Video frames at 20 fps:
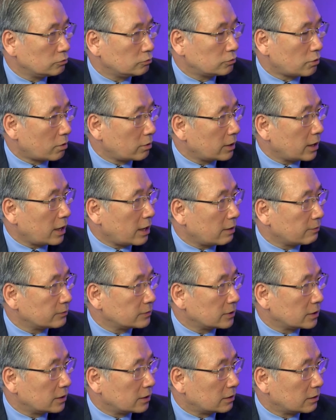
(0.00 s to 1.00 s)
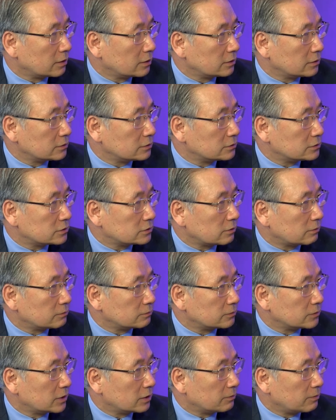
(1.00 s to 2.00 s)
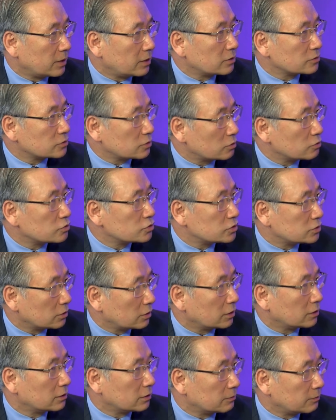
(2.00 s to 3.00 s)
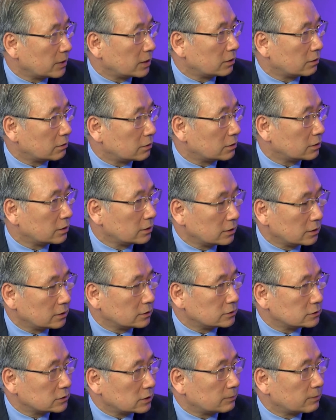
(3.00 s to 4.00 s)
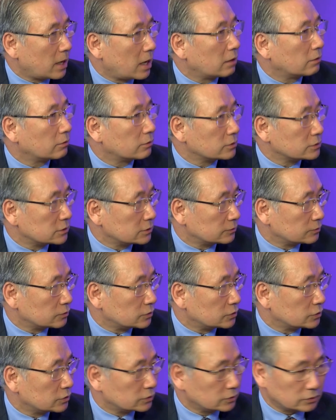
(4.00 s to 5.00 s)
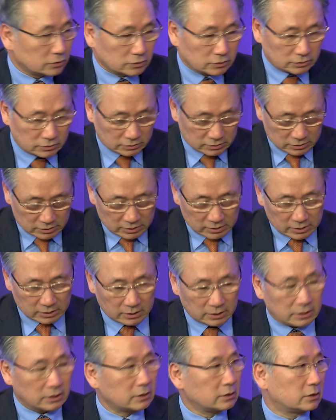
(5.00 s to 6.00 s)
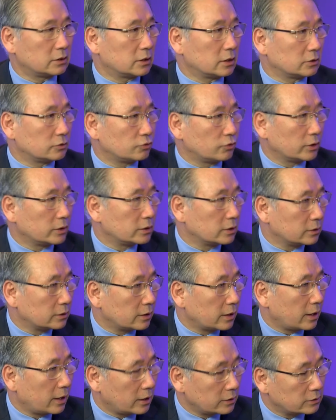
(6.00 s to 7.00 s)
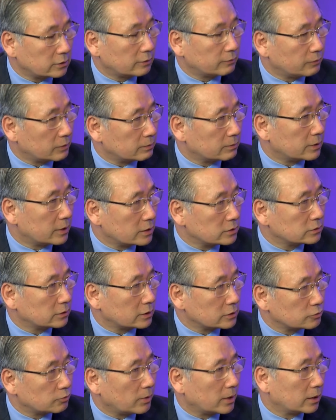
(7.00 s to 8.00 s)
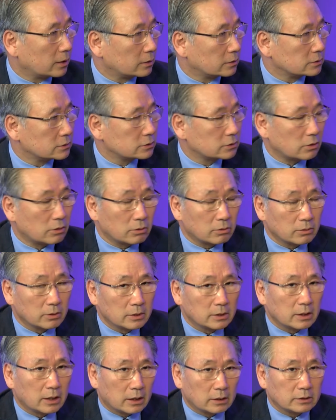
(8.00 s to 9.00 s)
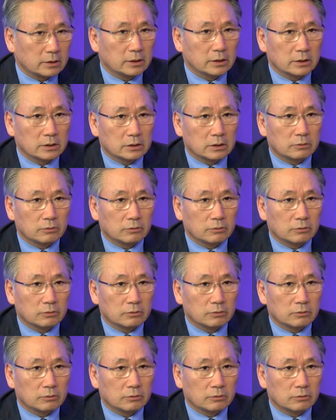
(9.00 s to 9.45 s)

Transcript: don't have the better solution, the better some algorithm to the treating the atrial fibrillation as well. So I think in